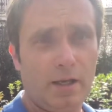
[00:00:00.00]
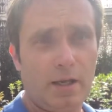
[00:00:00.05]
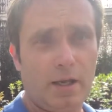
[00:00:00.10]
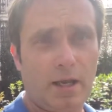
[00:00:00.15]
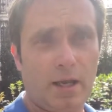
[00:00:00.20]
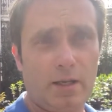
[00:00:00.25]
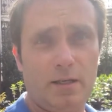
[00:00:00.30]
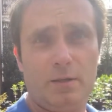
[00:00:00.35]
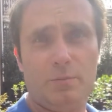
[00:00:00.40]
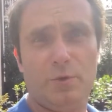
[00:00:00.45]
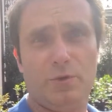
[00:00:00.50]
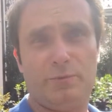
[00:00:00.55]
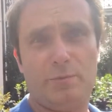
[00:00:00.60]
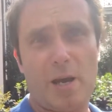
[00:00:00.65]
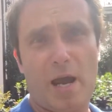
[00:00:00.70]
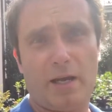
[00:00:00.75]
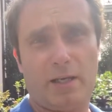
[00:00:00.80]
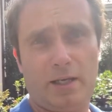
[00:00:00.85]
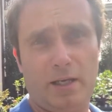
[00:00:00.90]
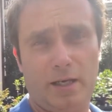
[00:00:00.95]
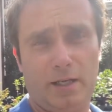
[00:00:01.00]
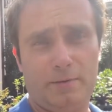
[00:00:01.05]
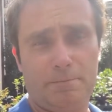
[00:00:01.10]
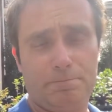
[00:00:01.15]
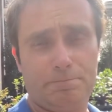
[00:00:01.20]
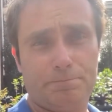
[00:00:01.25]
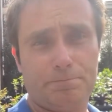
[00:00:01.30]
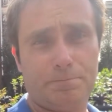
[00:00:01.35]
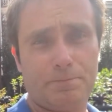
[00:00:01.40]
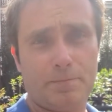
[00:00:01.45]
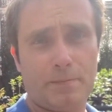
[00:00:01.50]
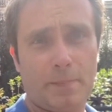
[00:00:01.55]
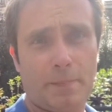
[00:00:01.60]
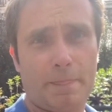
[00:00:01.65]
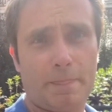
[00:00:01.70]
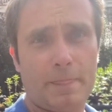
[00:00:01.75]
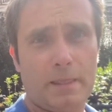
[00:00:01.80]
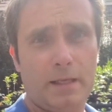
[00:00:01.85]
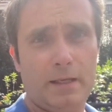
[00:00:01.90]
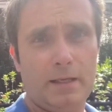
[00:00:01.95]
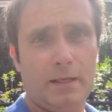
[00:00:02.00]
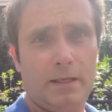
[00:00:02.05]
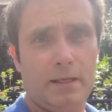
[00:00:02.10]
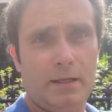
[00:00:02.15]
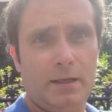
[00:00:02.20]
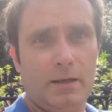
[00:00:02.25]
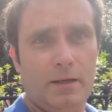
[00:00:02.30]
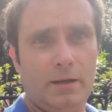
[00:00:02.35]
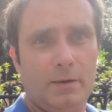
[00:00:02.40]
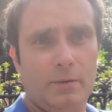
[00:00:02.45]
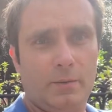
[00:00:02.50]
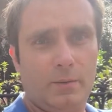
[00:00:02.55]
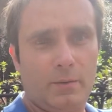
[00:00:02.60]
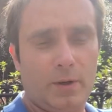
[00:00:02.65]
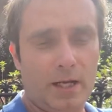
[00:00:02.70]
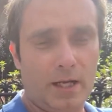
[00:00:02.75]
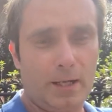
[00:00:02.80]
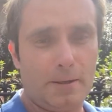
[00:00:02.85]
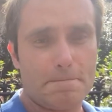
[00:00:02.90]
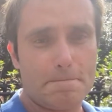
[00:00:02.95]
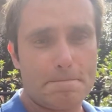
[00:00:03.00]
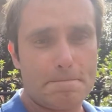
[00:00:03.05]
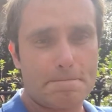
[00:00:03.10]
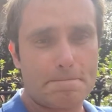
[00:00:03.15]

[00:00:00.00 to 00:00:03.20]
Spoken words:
And he moved back in. Well,